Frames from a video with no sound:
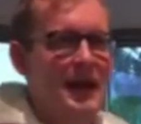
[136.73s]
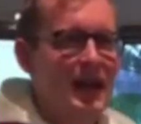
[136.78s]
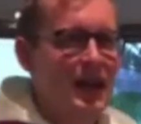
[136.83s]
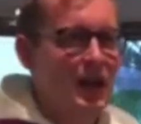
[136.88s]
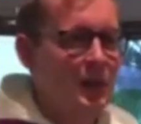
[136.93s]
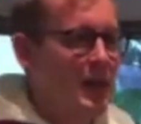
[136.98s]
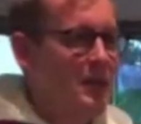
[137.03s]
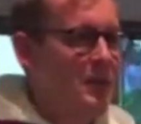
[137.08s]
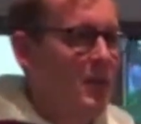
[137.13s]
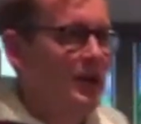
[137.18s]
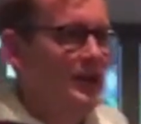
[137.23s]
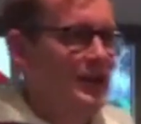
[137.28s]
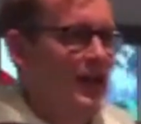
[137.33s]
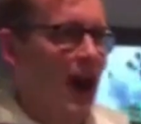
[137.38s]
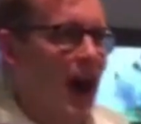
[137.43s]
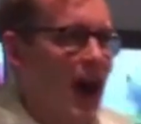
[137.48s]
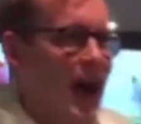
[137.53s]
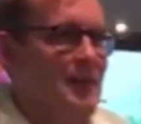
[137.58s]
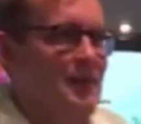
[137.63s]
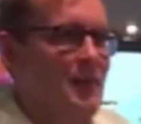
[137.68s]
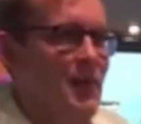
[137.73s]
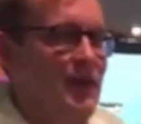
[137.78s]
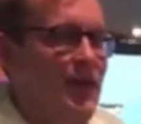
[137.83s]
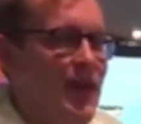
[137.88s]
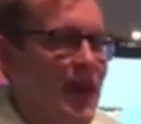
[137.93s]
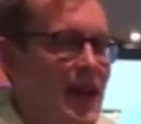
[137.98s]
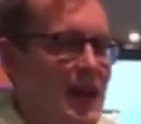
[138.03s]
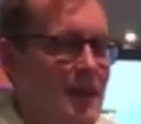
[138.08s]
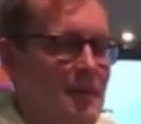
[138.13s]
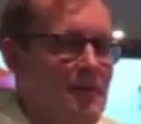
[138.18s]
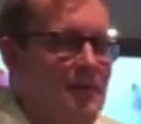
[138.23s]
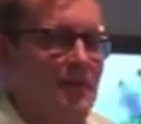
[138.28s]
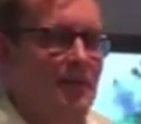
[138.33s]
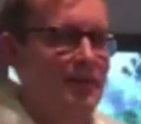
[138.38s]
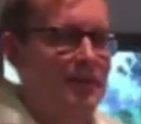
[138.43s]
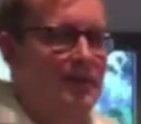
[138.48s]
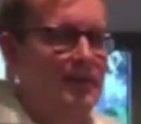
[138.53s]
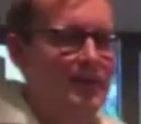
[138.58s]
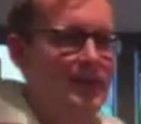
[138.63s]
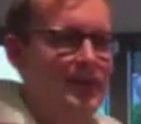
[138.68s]
a little bit more time with Him.
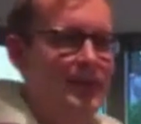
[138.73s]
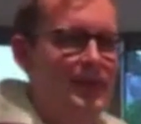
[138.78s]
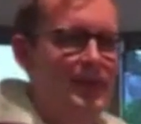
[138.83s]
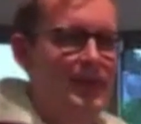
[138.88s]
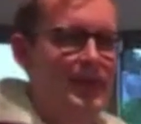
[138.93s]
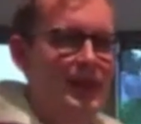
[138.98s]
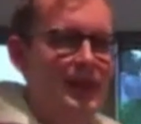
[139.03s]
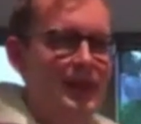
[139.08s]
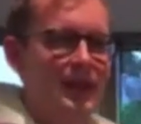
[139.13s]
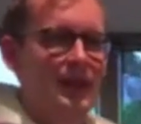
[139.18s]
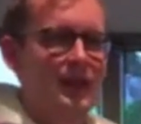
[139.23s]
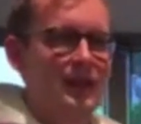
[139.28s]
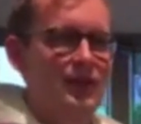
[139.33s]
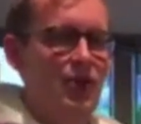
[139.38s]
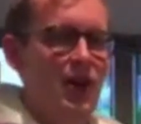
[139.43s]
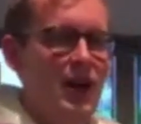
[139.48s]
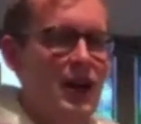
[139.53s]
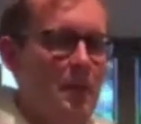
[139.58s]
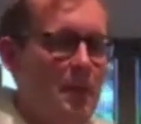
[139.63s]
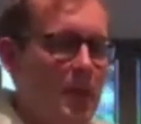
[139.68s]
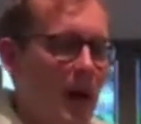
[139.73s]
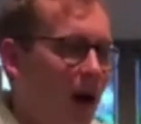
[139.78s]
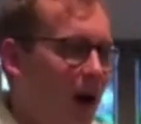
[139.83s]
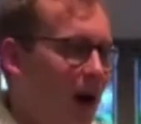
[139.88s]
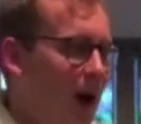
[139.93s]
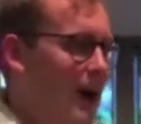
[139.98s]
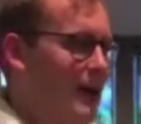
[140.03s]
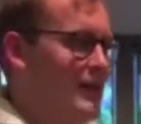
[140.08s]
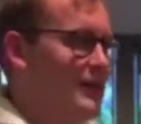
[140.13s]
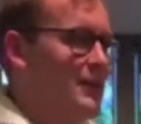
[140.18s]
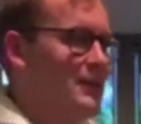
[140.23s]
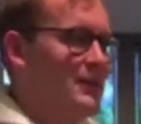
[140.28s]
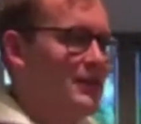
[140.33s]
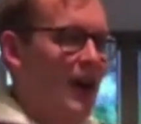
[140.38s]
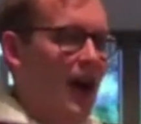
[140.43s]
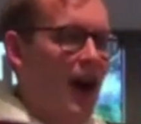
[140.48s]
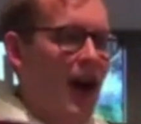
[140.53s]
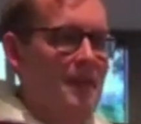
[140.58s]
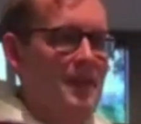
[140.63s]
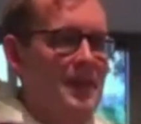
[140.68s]
Trying to park some
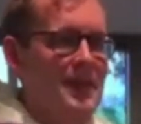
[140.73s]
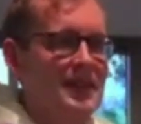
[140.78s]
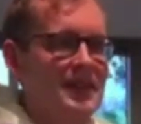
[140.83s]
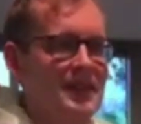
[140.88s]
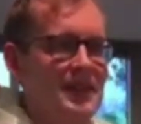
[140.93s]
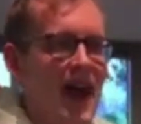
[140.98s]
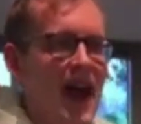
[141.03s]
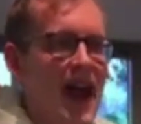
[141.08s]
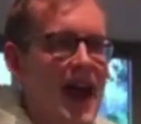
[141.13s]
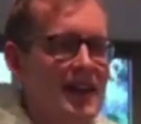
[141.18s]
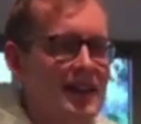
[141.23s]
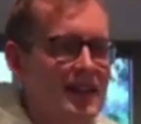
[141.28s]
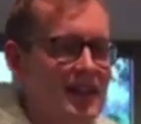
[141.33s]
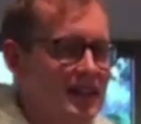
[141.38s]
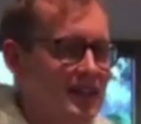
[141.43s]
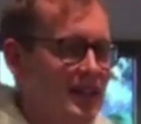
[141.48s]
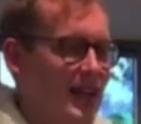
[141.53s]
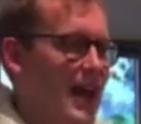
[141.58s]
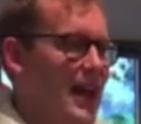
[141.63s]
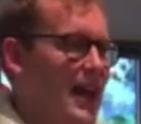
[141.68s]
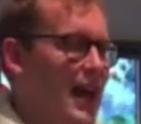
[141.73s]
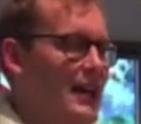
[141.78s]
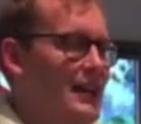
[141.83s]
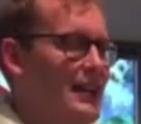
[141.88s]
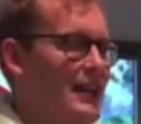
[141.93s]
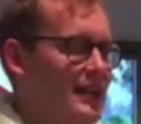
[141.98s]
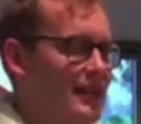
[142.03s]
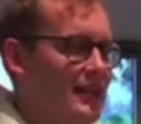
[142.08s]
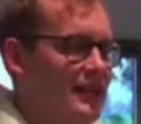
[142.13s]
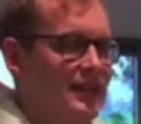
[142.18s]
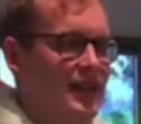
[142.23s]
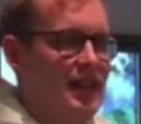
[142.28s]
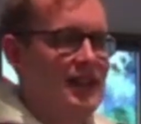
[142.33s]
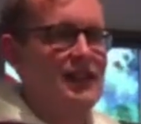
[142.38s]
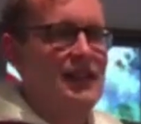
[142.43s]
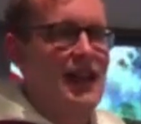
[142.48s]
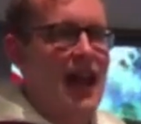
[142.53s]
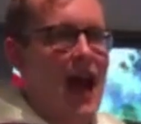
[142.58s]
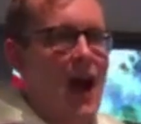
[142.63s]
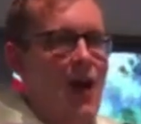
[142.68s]
time in the day to say, I need to sit
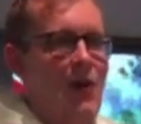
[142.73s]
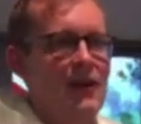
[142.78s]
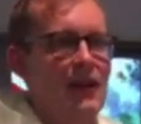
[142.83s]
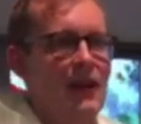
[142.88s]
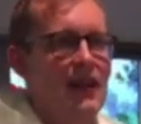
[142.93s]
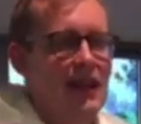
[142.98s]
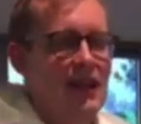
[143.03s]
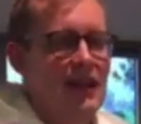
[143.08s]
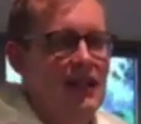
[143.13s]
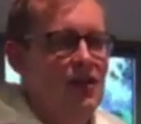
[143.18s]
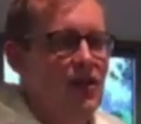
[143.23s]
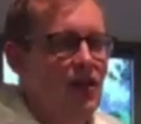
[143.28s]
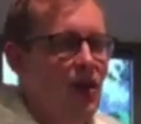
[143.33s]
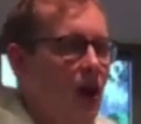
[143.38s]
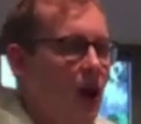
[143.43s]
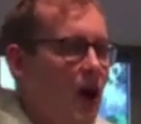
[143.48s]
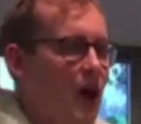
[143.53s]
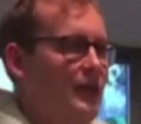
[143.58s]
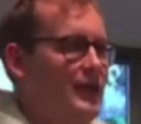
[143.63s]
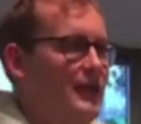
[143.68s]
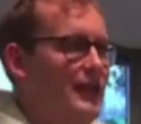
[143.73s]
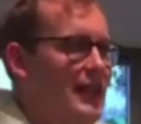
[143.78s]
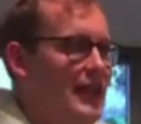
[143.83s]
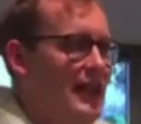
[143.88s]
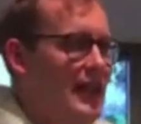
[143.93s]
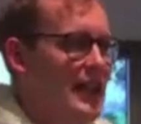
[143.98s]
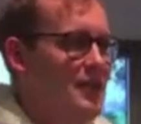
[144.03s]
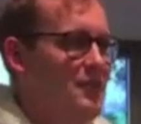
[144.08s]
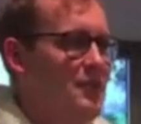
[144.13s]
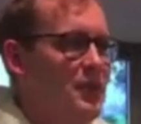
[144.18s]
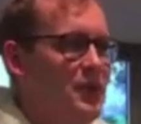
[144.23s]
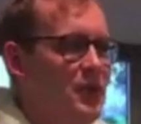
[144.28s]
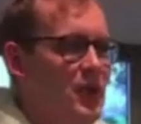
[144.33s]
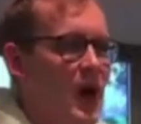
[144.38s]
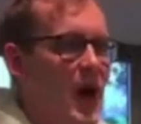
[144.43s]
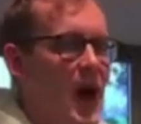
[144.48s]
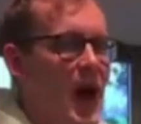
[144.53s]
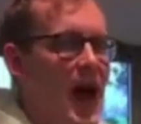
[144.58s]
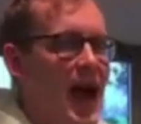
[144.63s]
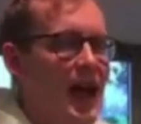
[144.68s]
down in God in
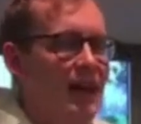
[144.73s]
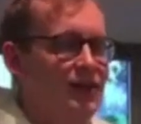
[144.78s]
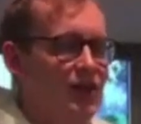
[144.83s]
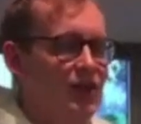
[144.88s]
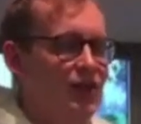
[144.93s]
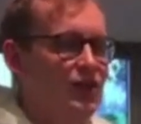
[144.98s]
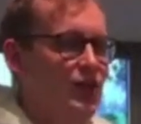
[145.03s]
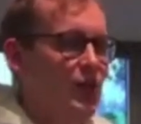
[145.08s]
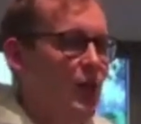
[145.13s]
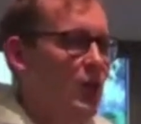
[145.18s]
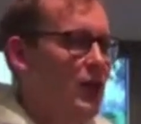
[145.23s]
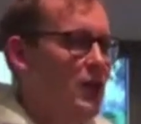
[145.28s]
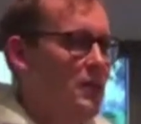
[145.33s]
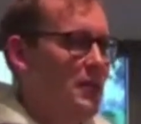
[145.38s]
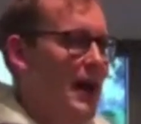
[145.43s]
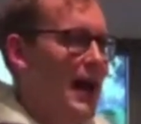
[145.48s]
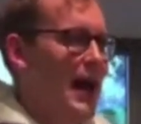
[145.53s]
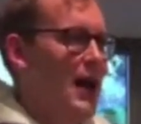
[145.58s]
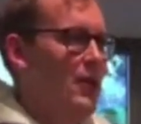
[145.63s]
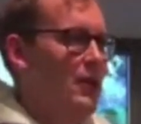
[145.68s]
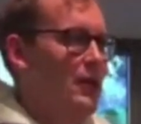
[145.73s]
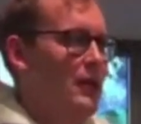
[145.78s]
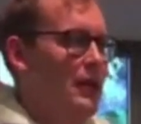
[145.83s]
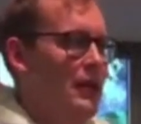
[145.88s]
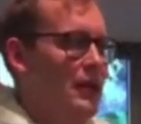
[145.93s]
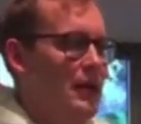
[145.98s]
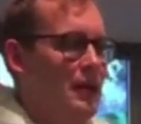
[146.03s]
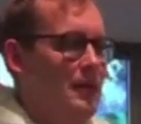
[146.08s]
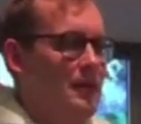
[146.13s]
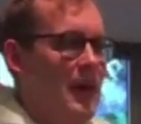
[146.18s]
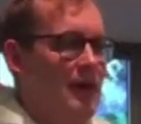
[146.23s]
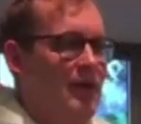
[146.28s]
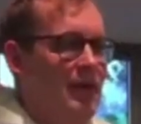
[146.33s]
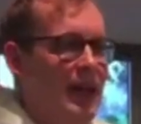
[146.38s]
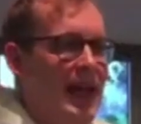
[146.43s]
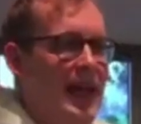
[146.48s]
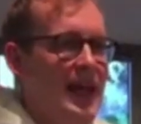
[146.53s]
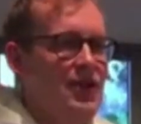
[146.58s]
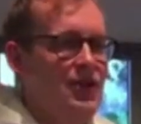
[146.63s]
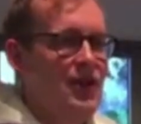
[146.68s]
prayer to talk about my
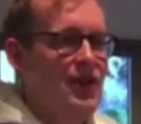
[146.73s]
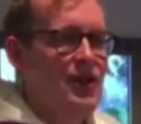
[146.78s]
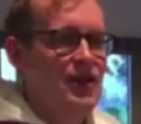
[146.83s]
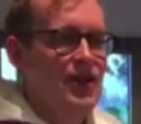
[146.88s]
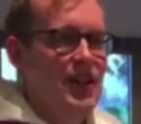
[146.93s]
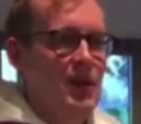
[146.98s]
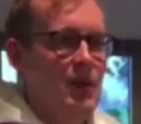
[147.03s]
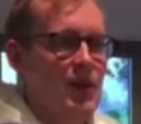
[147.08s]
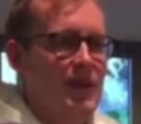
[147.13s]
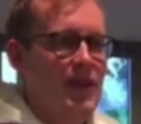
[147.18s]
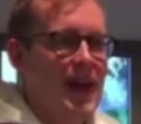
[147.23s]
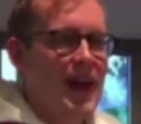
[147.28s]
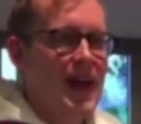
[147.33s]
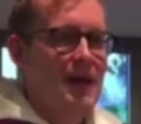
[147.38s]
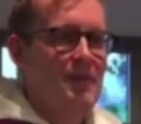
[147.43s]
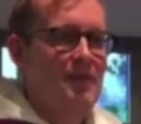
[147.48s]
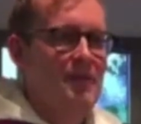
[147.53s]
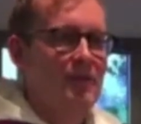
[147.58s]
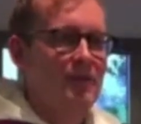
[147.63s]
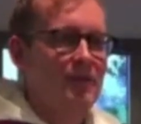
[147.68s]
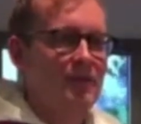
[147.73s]
relationship with Him.